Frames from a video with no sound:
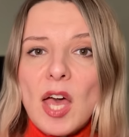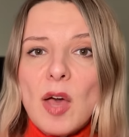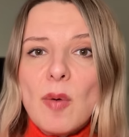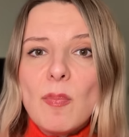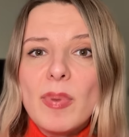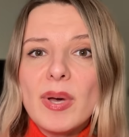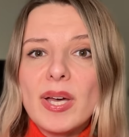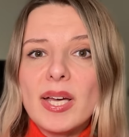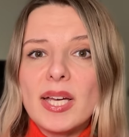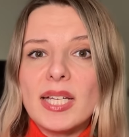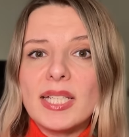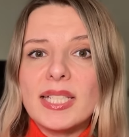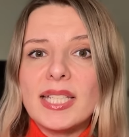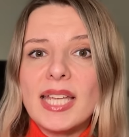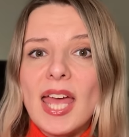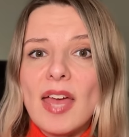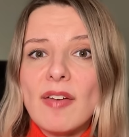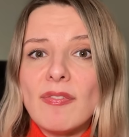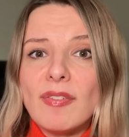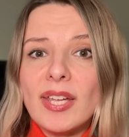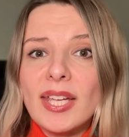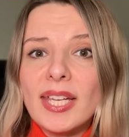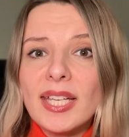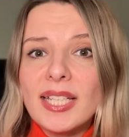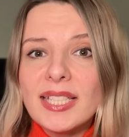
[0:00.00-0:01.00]
But
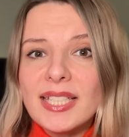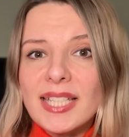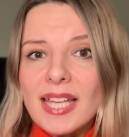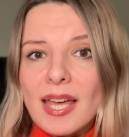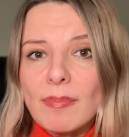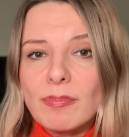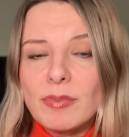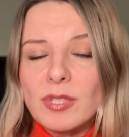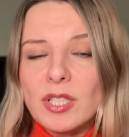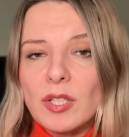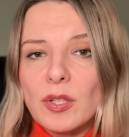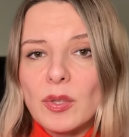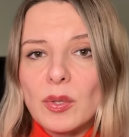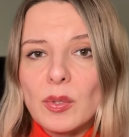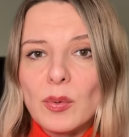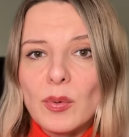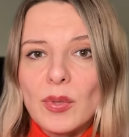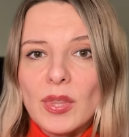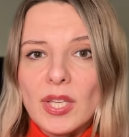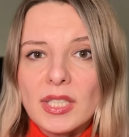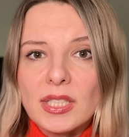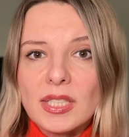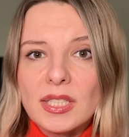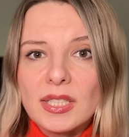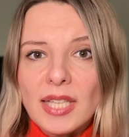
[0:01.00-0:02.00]
having adapted to
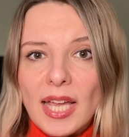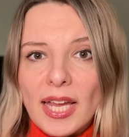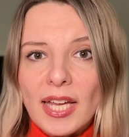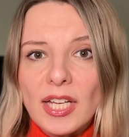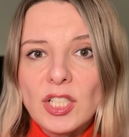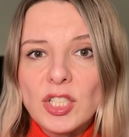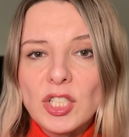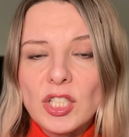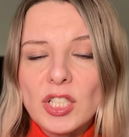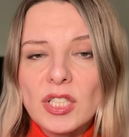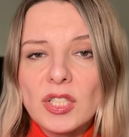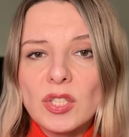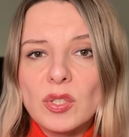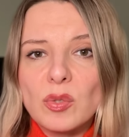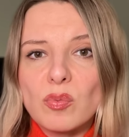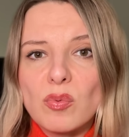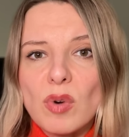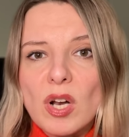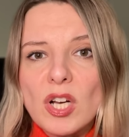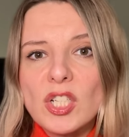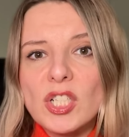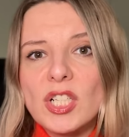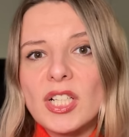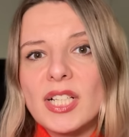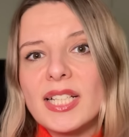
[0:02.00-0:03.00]
the sanctions,
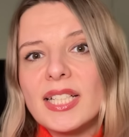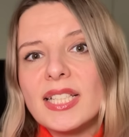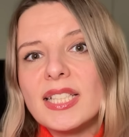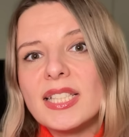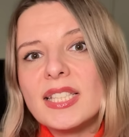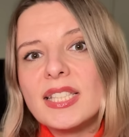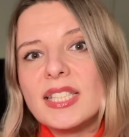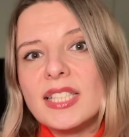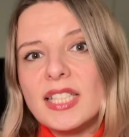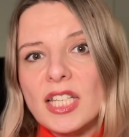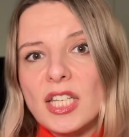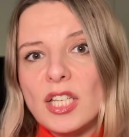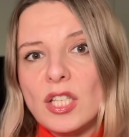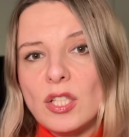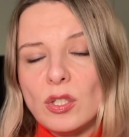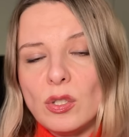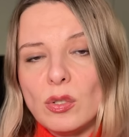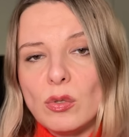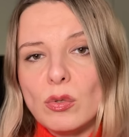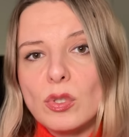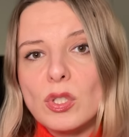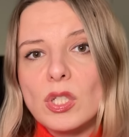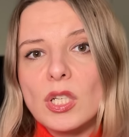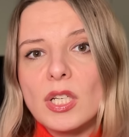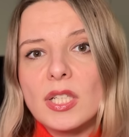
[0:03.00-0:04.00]
Russia
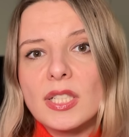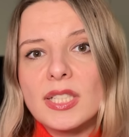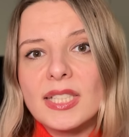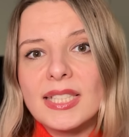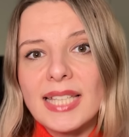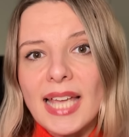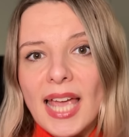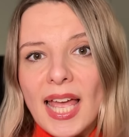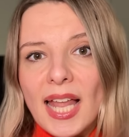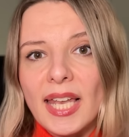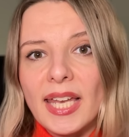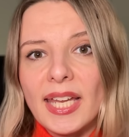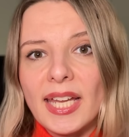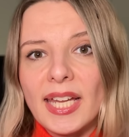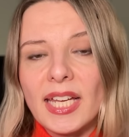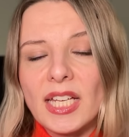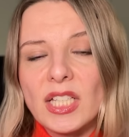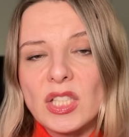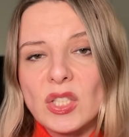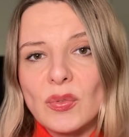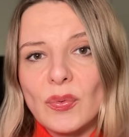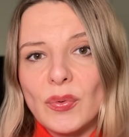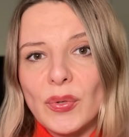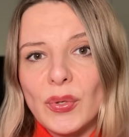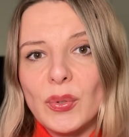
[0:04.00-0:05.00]
continued selling
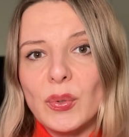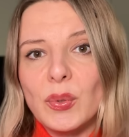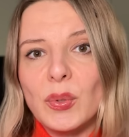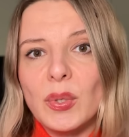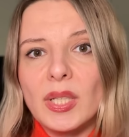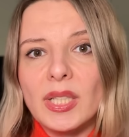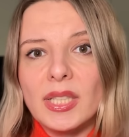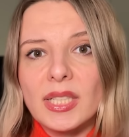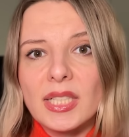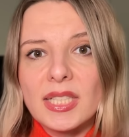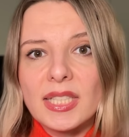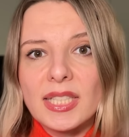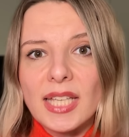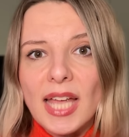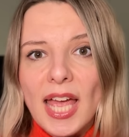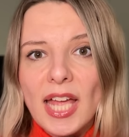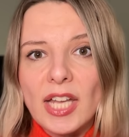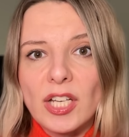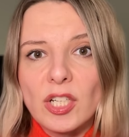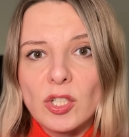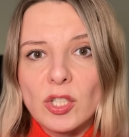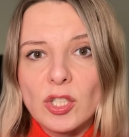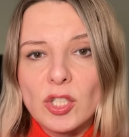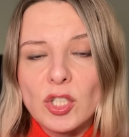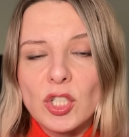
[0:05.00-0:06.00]
its fuel, its
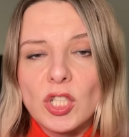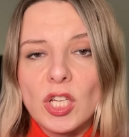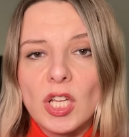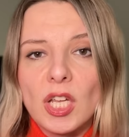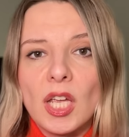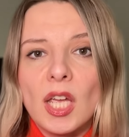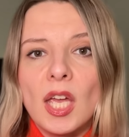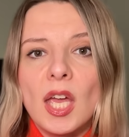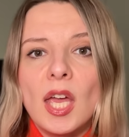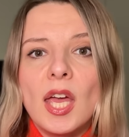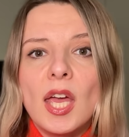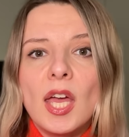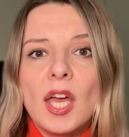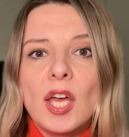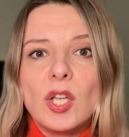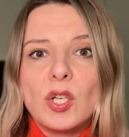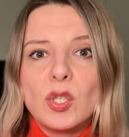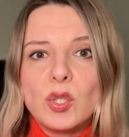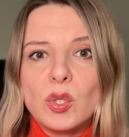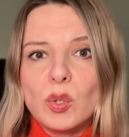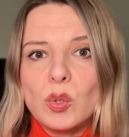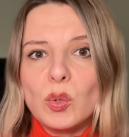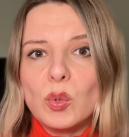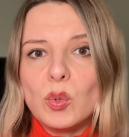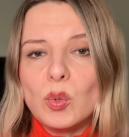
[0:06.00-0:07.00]
energy
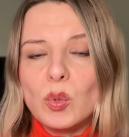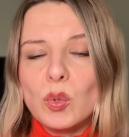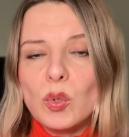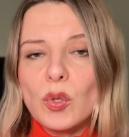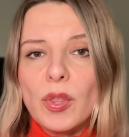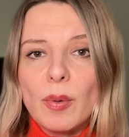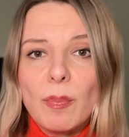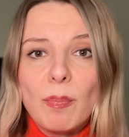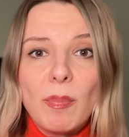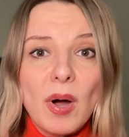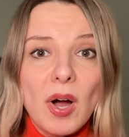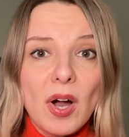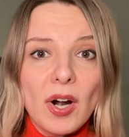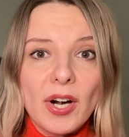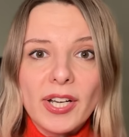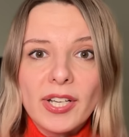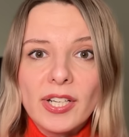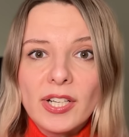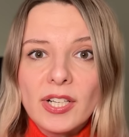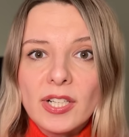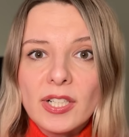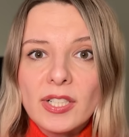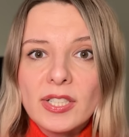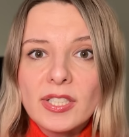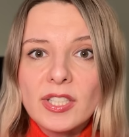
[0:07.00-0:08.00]
to the
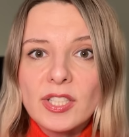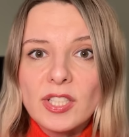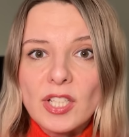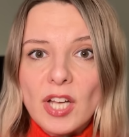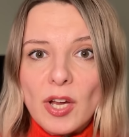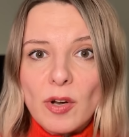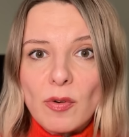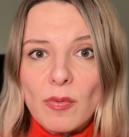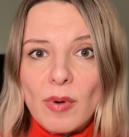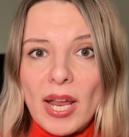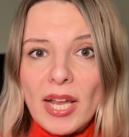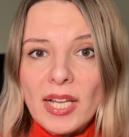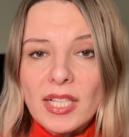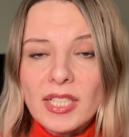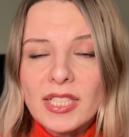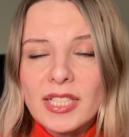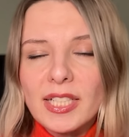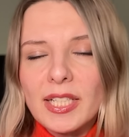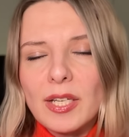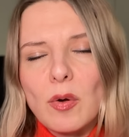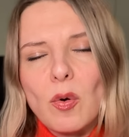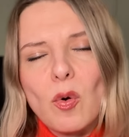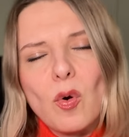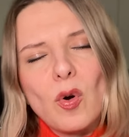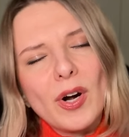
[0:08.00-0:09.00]
partners
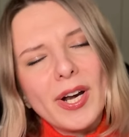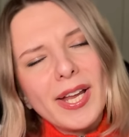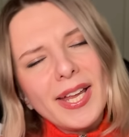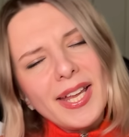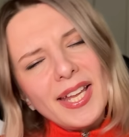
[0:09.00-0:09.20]
directly or